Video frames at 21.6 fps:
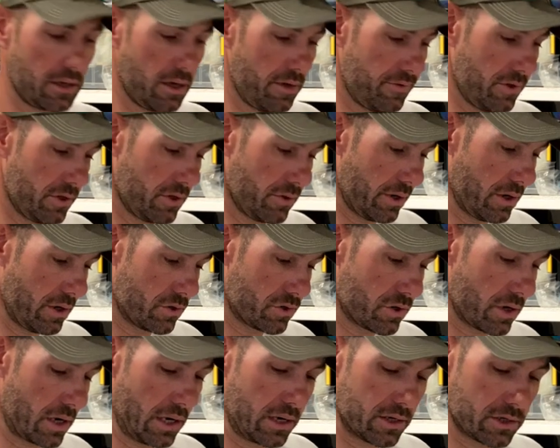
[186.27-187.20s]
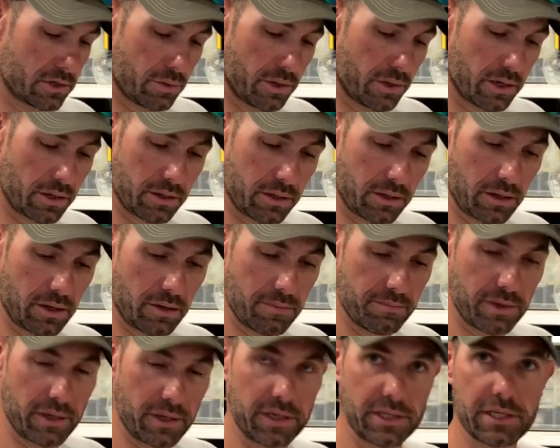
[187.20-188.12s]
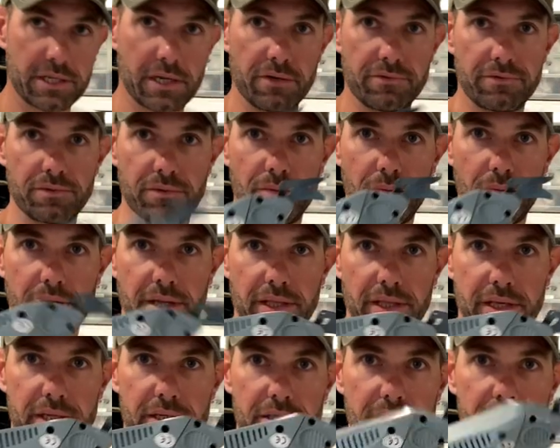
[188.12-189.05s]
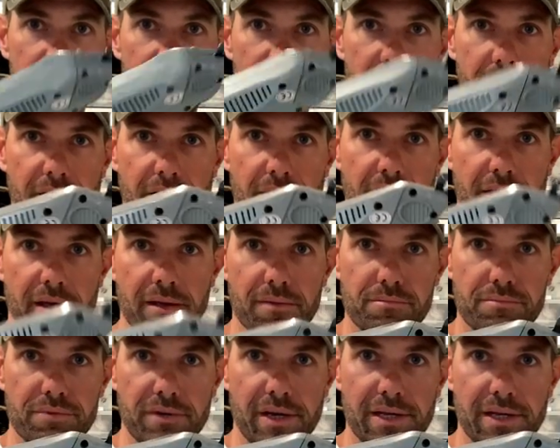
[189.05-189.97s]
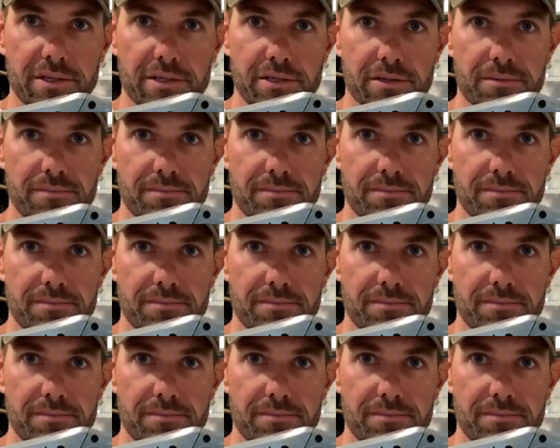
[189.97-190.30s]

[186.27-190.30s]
If you're doing lots of glass work, go and buy yourself one of these. They're brilliant.